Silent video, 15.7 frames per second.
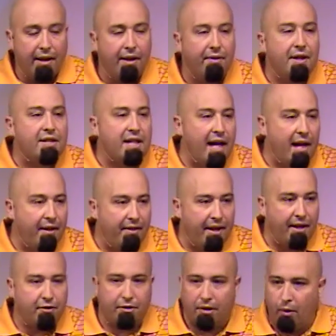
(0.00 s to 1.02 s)
These kind of
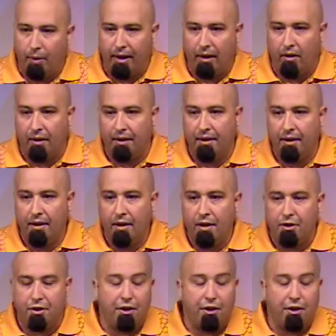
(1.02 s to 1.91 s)
things are going on. So